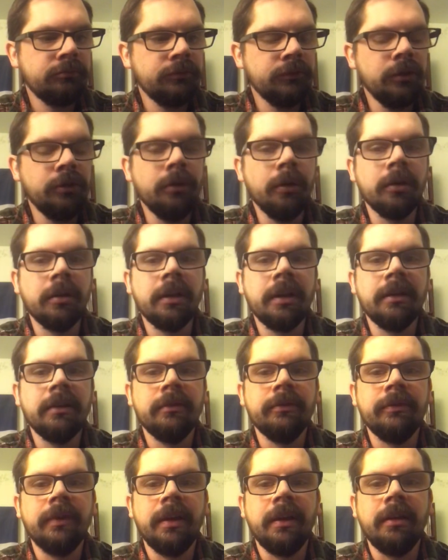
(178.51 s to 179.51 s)
who are kind
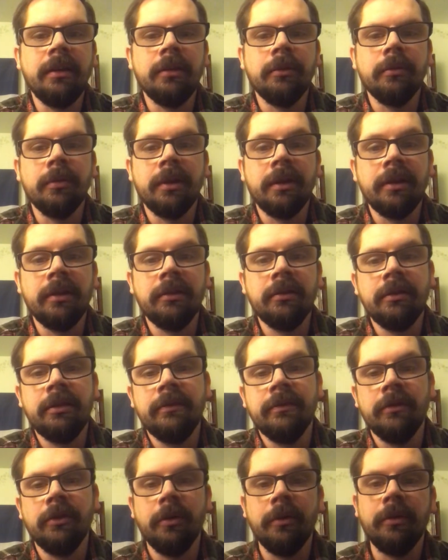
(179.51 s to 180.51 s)
of fading away,
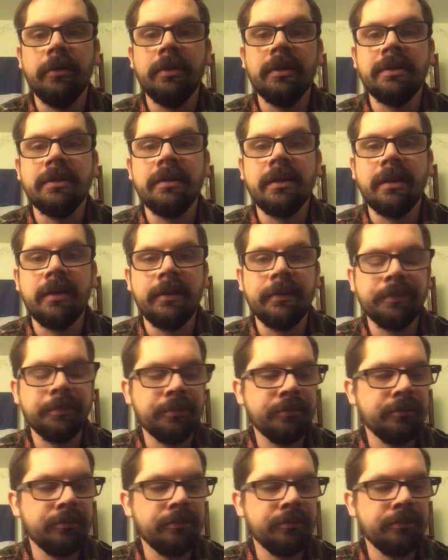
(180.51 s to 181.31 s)
even though there is that.